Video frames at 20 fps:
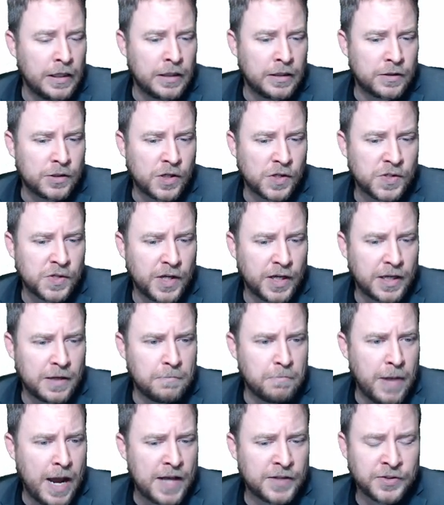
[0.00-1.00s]
Just like in
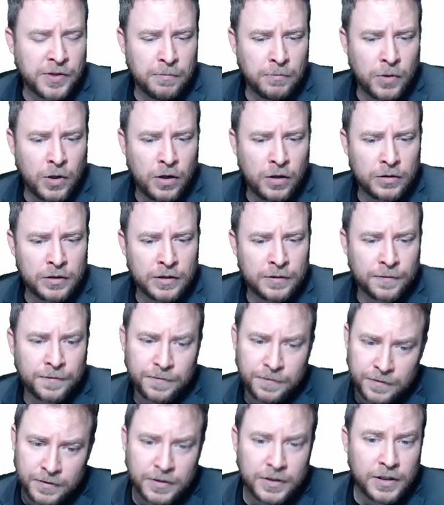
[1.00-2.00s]
basketball,
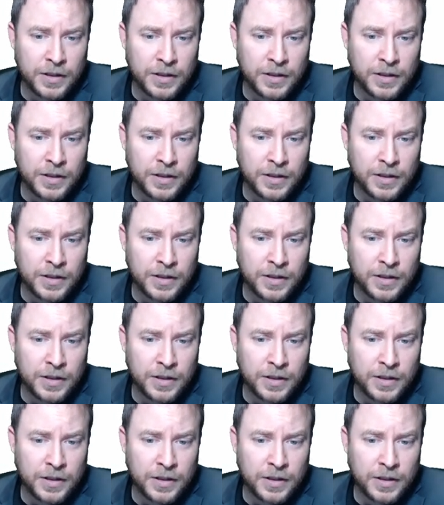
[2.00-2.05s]
if